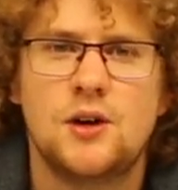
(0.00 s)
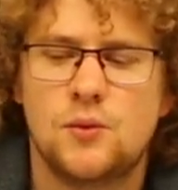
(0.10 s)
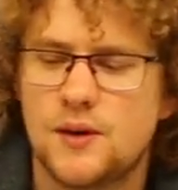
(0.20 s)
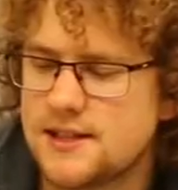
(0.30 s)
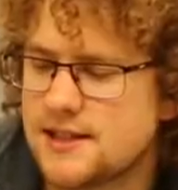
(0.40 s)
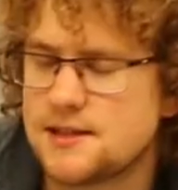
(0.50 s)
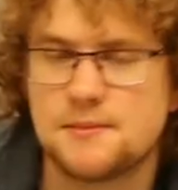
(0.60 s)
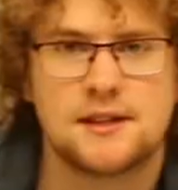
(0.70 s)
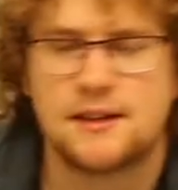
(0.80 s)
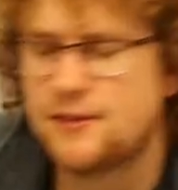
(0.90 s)
When the
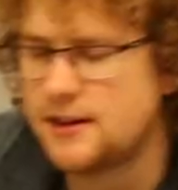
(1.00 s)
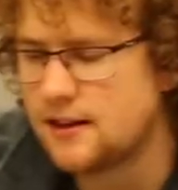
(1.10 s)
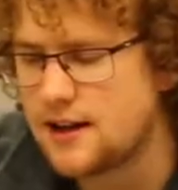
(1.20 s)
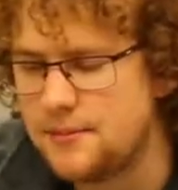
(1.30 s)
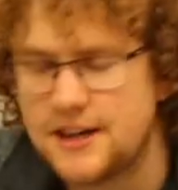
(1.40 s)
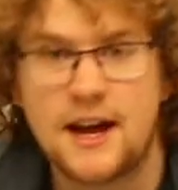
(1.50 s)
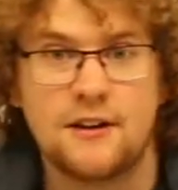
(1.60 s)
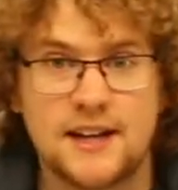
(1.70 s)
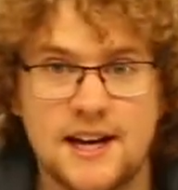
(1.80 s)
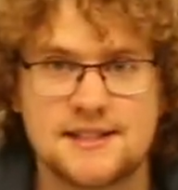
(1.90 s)
system's delivered, it'll come in a
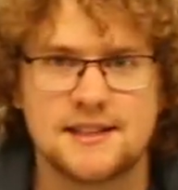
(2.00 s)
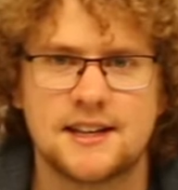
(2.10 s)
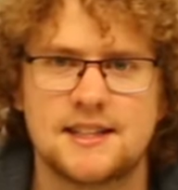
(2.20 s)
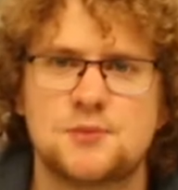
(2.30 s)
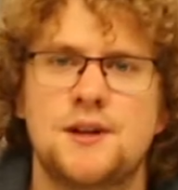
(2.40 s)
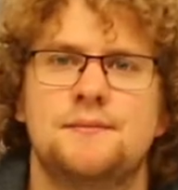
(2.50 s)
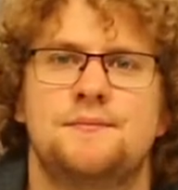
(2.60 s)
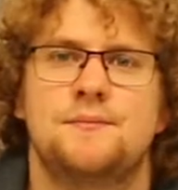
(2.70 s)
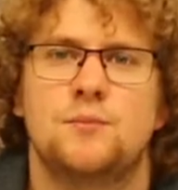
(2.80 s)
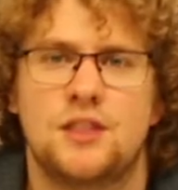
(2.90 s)
carry case like this one,
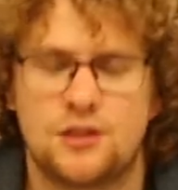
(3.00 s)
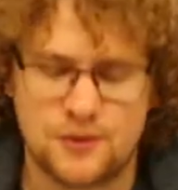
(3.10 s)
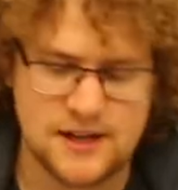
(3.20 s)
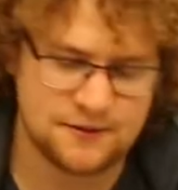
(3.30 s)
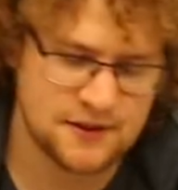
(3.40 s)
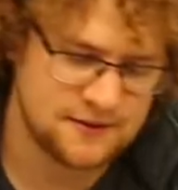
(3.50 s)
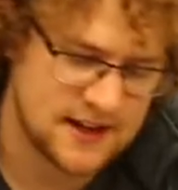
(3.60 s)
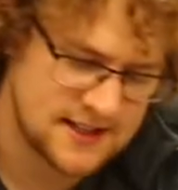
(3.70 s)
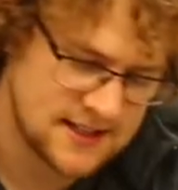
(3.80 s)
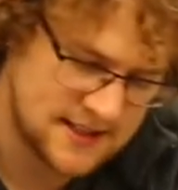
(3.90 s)
with 3 different
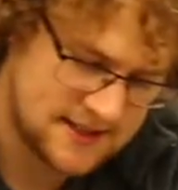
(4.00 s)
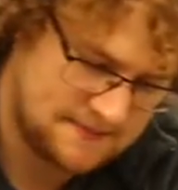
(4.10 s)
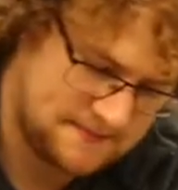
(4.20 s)
devices.